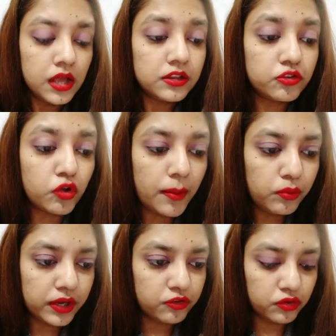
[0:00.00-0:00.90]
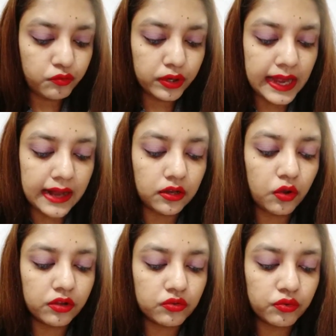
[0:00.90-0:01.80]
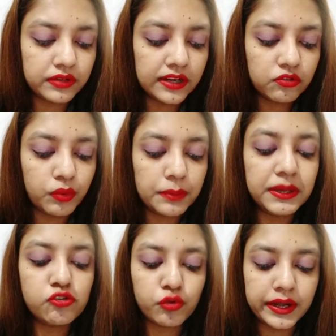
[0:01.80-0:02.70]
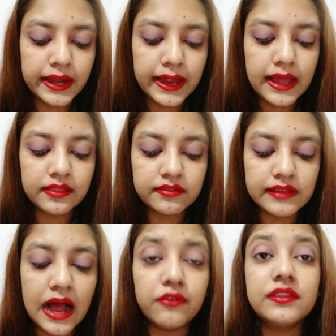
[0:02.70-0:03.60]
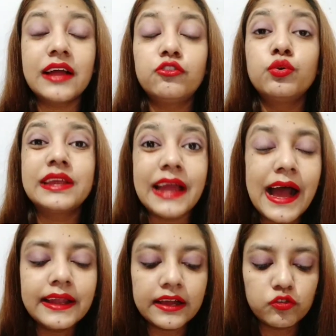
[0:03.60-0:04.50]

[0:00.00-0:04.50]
the job location for catalog associates will be chennai and the salary that you can